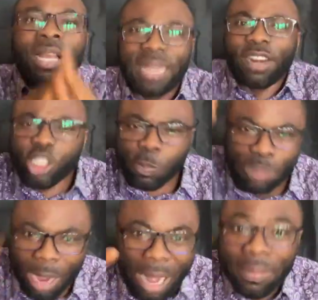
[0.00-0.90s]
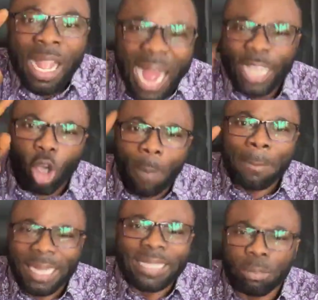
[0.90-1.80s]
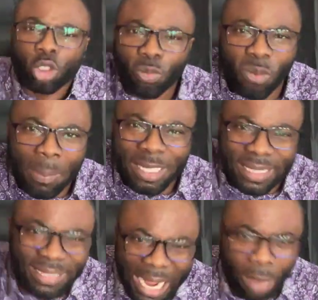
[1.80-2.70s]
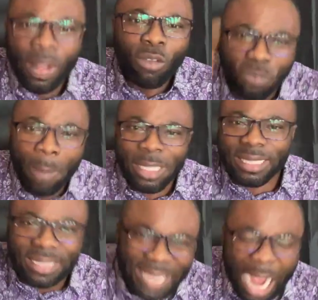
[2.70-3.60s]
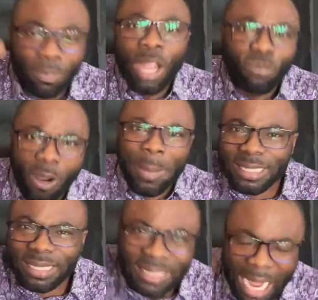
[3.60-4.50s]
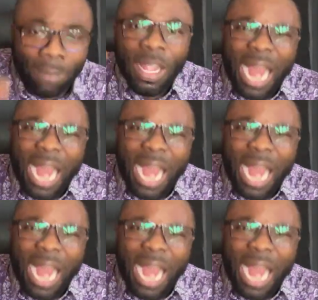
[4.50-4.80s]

there is power. I command them to vomit it now, vomit it now, vomit it now.